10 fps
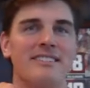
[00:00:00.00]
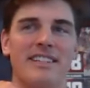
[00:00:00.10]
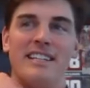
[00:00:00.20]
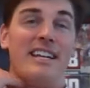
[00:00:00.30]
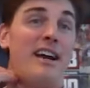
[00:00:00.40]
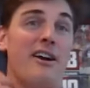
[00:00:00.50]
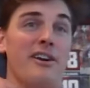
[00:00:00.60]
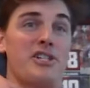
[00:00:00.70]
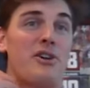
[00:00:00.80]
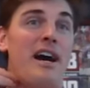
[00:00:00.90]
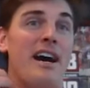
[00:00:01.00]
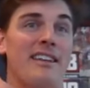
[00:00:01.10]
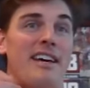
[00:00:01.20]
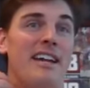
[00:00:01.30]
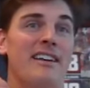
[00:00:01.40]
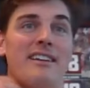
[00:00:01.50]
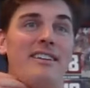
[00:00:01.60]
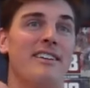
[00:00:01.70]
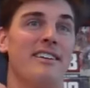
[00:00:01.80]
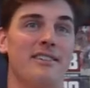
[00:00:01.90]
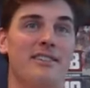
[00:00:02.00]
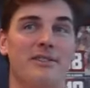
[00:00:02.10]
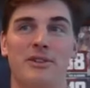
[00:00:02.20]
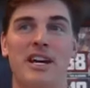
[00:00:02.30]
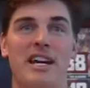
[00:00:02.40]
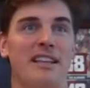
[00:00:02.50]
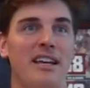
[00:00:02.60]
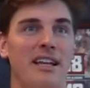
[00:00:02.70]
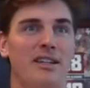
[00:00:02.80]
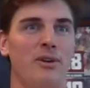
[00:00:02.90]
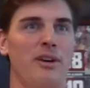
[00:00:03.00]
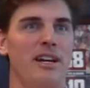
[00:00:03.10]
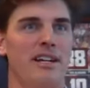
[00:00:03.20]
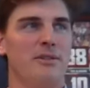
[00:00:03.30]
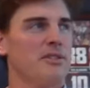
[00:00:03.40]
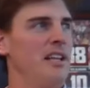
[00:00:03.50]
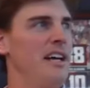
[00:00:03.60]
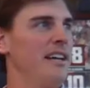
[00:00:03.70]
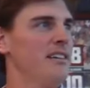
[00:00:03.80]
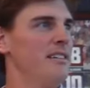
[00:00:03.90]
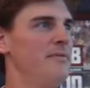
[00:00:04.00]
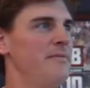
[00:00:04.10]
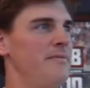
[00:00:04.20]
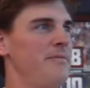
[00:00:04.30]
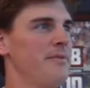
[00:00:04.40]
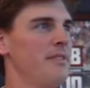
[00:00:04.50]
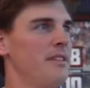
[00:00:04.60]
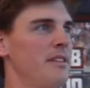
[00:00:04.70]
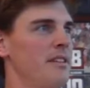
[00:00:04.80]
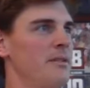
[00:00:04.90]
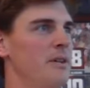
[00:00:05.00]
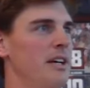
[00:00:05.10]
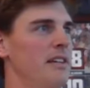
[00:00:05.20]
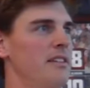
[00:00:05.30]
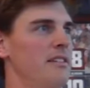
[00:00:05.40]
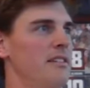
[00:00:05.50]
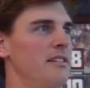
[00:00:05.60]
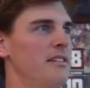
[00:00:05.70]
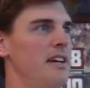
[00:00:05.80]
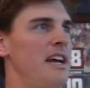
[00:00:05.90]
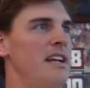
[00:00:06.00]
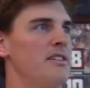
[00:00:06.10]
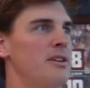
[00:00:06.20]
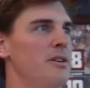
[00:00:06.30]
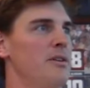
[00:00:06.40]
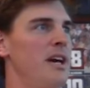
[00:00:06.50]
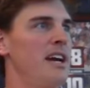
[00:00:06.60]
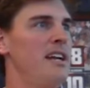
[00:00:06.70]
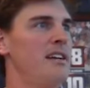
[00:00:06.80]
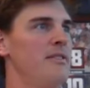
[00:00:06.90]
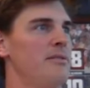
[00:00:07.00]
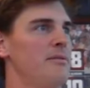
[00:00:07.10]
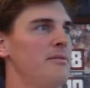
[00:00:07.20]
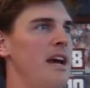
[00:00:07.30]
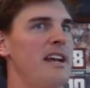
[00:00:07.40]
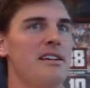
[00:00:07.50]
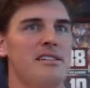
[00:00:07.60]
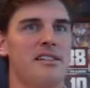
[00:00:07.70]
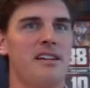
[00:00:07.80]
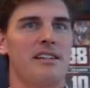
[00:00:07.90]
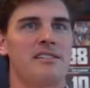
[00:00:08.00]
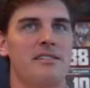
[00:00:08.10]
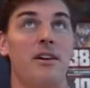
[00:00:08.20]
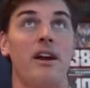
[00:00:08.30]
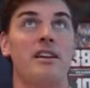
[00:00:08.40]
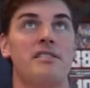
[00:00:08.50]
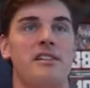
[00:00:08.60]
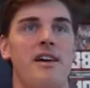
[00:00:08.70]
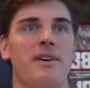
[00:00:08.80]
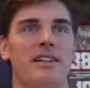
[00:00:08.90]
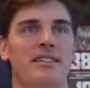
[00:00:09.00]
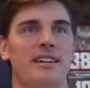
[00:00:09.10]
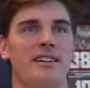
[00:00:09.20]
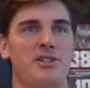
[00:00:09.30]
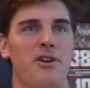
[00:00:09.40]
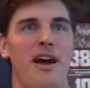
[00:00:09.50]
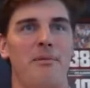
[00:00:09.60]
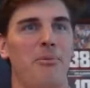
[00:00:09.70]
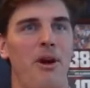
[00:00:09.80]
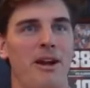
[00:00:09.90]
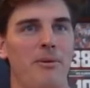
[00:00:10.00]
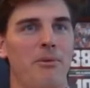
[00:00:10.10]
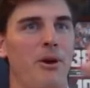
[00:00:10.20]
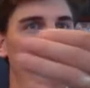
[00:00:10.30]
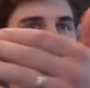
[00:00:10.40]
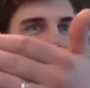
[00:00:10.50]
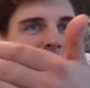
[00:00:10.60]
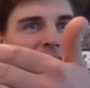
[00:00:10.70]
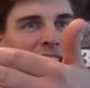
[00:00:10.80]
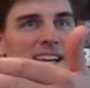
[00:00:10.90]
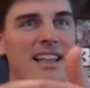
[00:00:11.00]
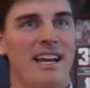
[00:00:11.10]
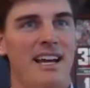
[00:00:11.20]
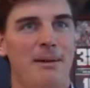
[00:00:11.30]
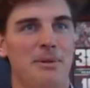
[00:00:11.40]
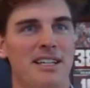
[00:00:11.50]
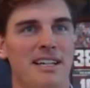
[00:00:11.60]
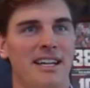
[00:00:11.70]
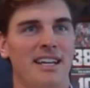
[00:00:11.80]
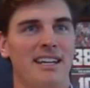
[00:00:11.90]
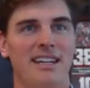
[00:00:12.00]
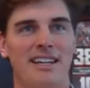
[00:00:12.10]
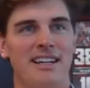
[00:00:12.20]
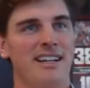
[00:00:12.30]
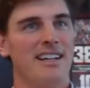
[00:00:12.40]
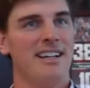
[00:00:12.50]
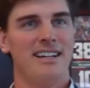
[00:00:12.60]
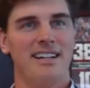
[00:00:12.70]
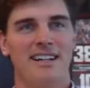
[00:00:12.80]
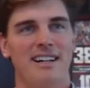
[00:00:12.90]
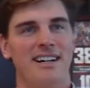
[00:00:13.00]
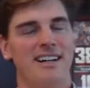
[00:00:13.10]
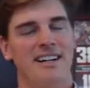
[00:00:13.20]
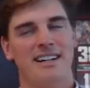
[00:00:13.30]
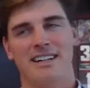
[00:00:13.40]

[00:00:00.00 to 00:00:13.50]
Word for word: And, and they, they were trying to play that, our game. When they hit that three, and it was like, what, 82 to 80, 86 or 87. And then Estrada break, broke away and got that layup at the end. I loved it. Loved it. Oh,